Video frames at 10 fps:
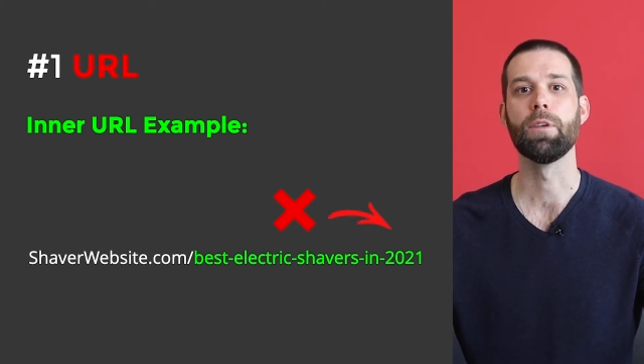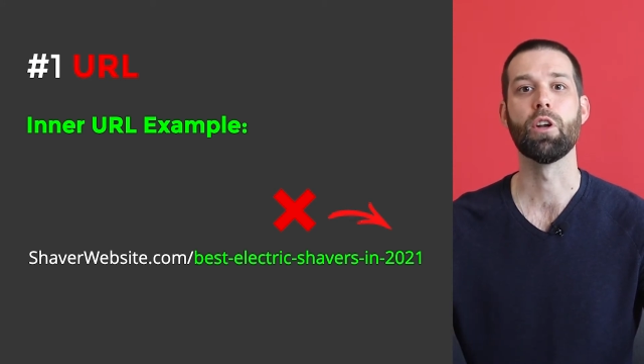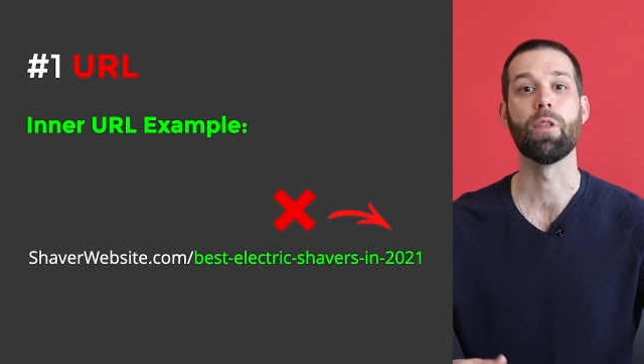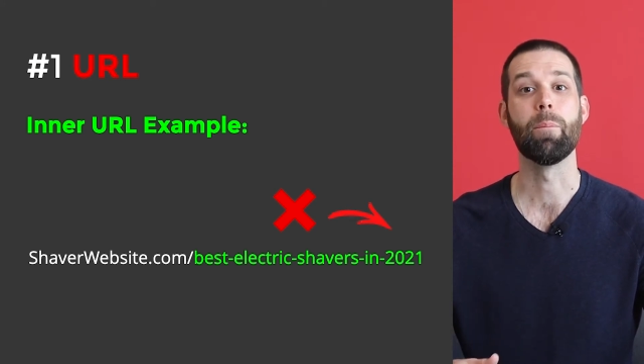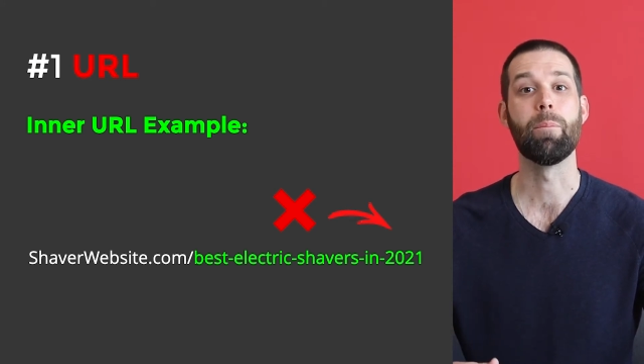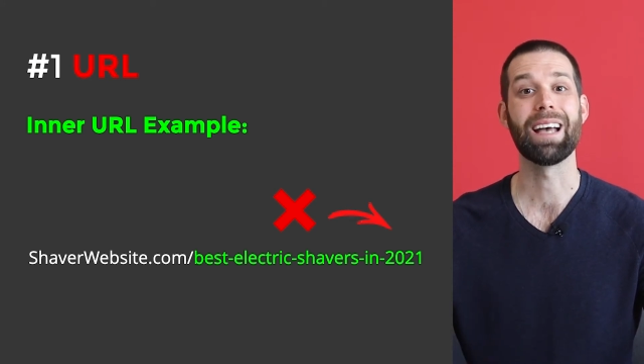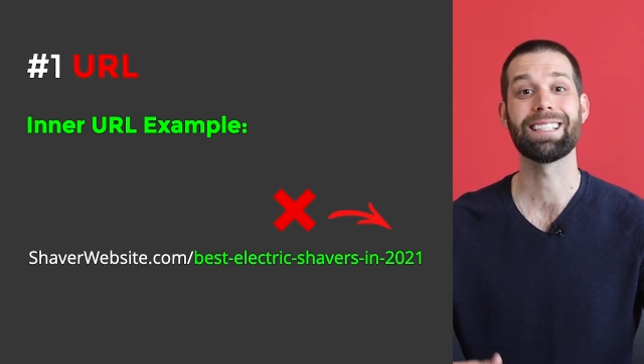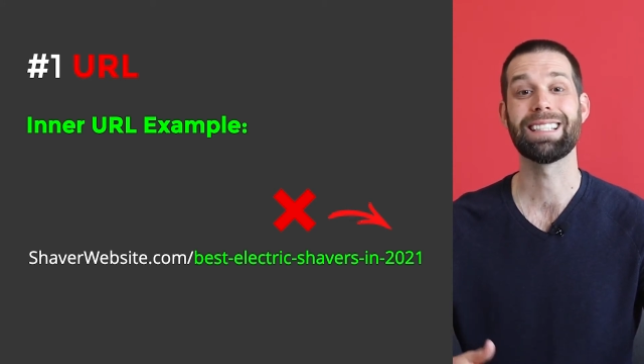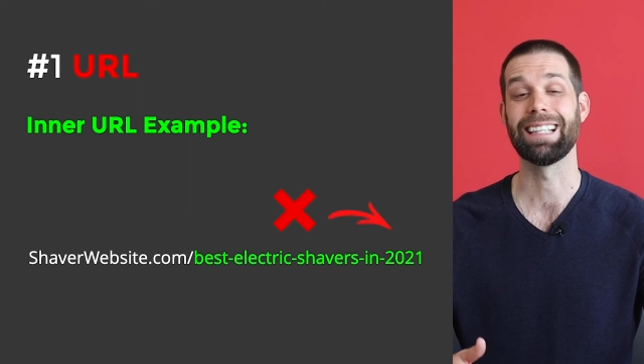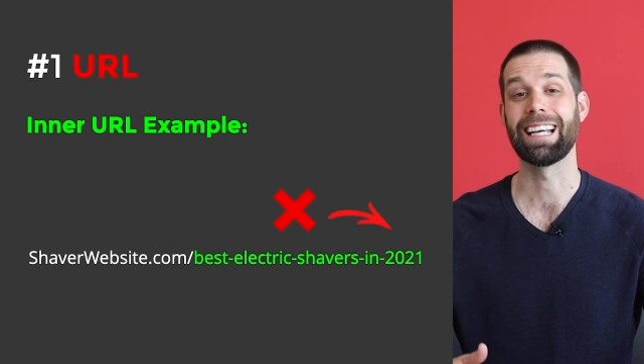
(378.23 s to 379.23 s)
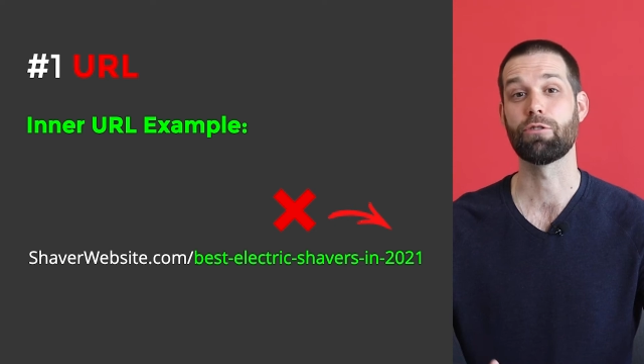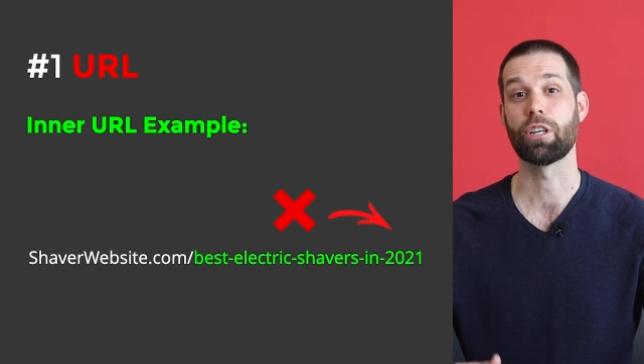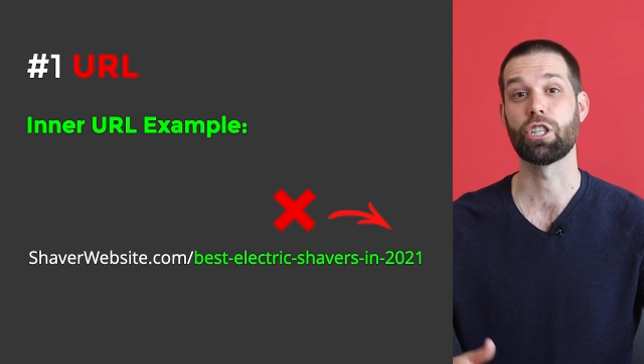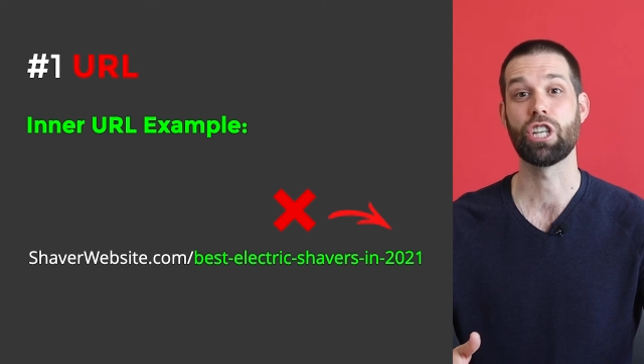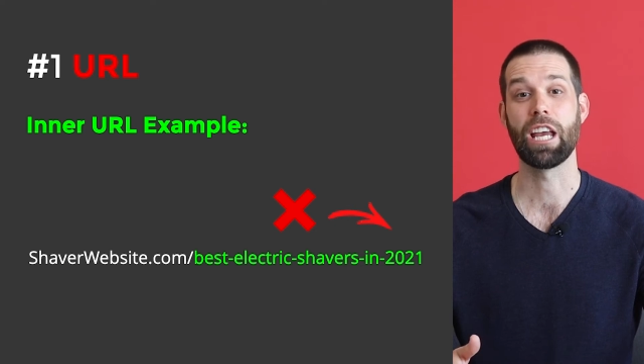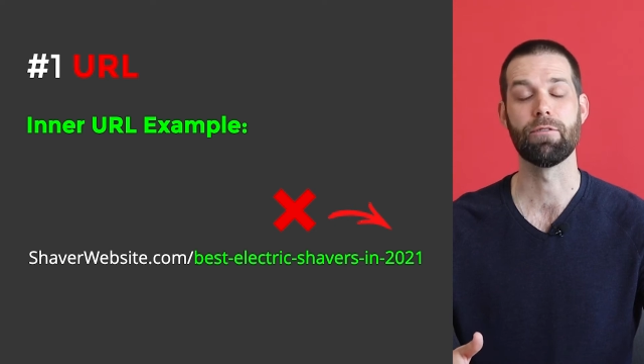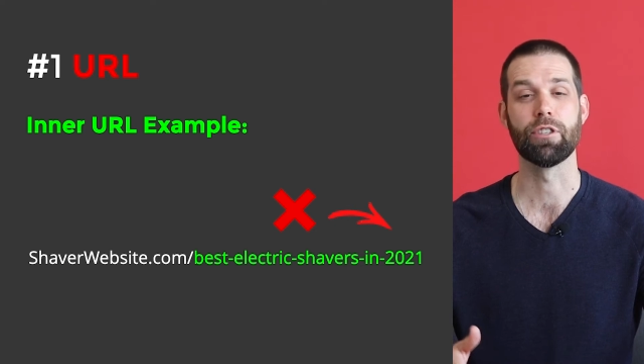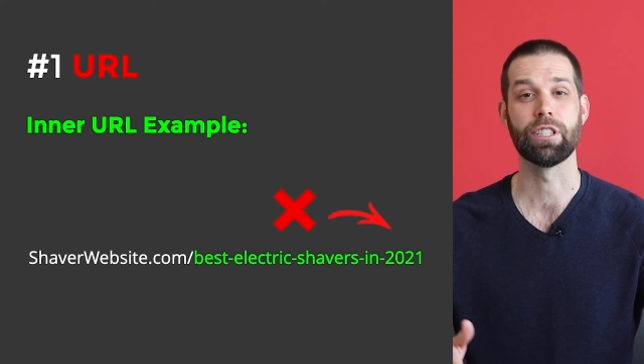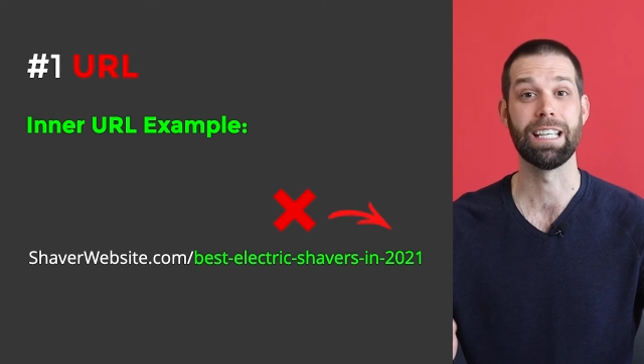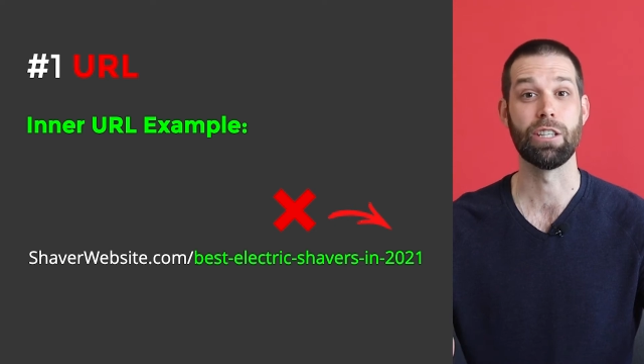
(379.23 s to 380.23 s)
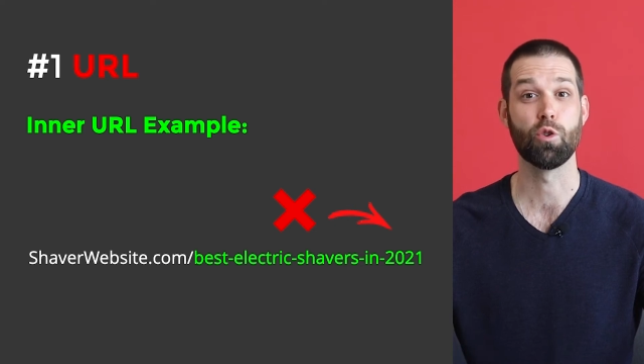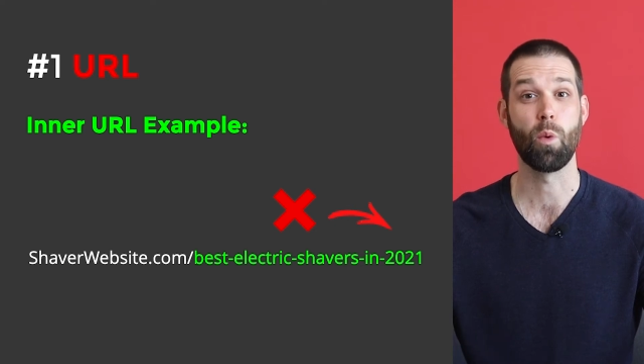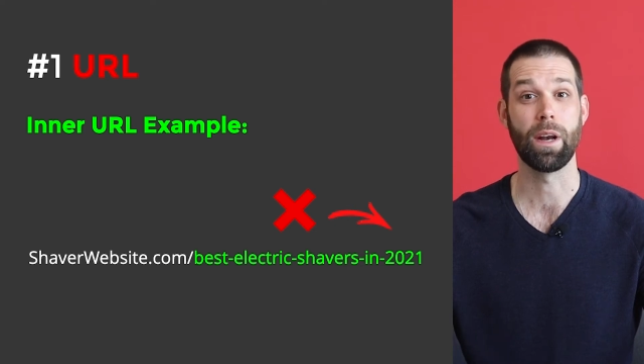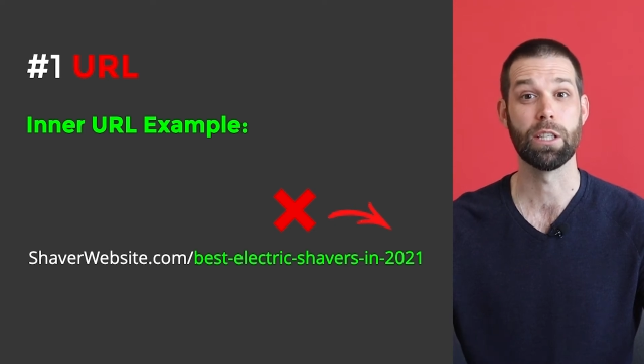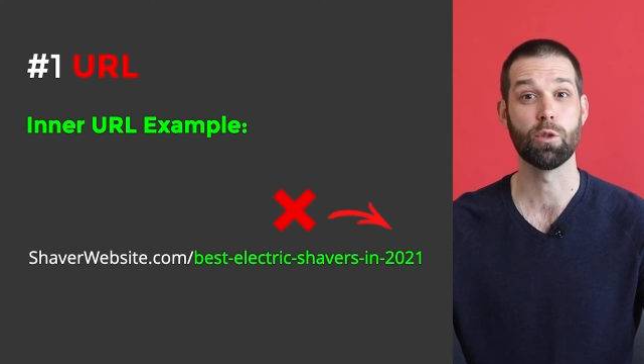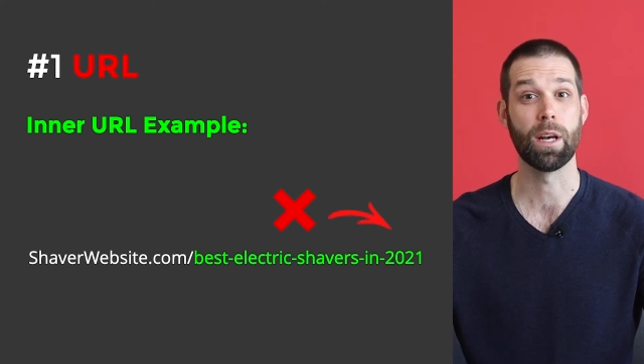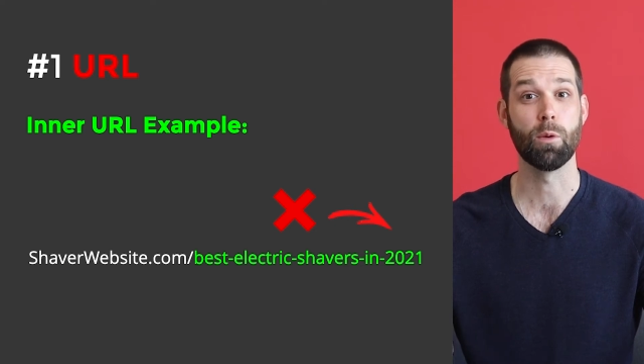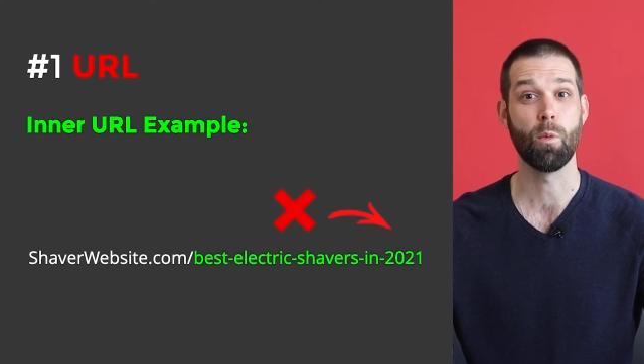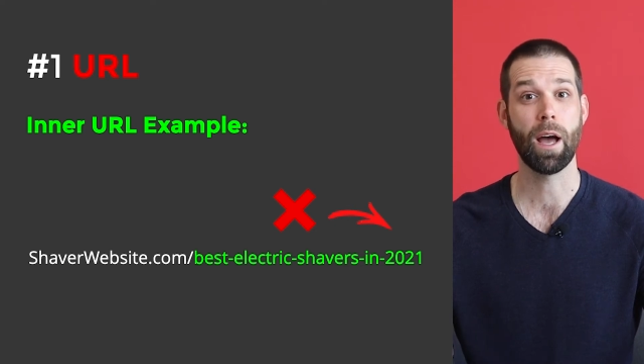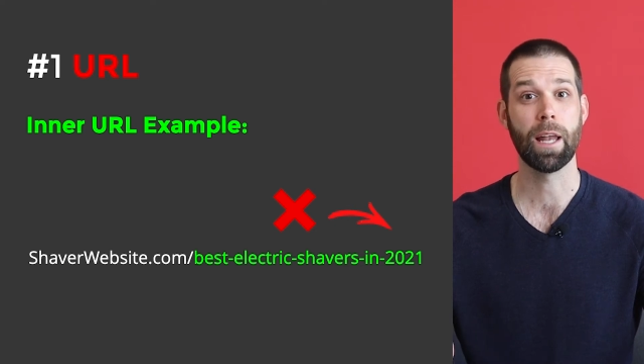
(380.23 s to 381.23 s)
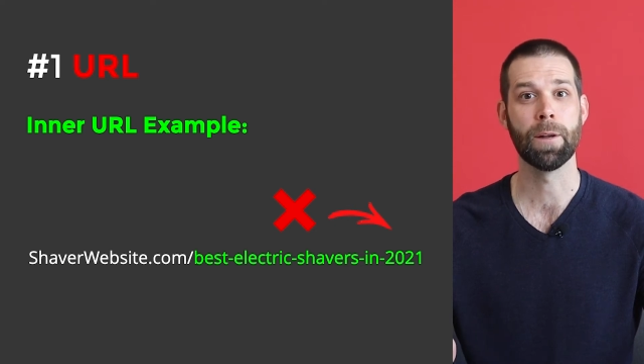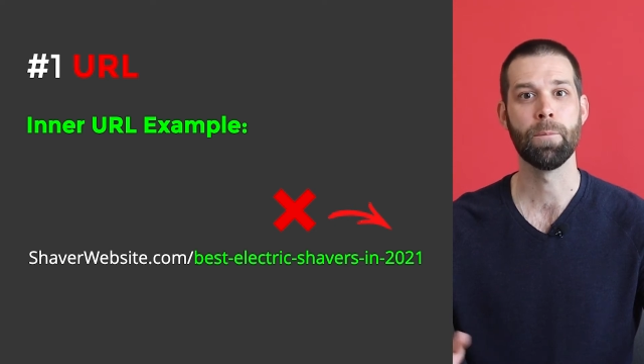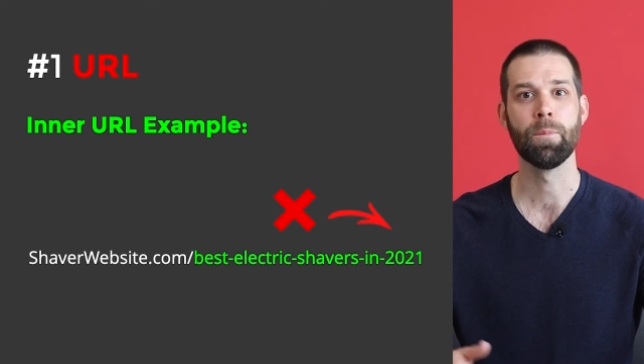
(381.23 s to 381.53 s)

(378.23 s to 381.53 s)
the best electric shavers in 2021,